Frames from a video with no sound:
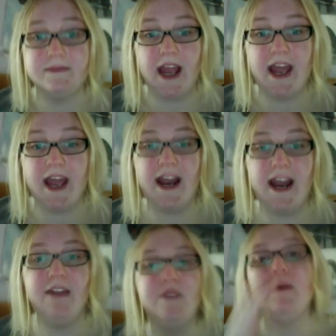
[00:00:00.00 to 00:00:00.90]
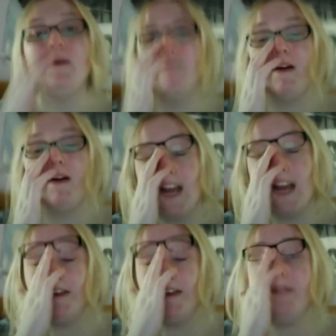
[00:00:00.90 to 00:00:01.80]
And everyone marked
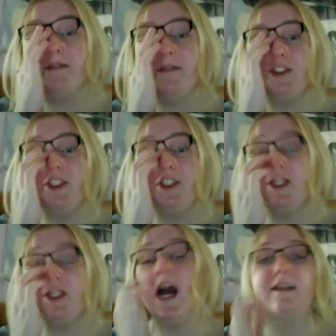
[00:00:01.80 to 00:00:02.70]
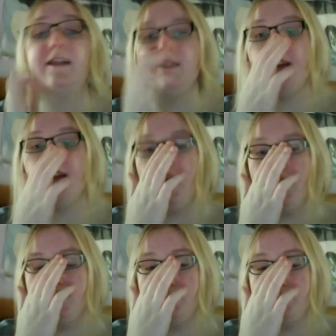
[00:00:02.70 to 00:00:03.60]
out. Everyone was shocked. I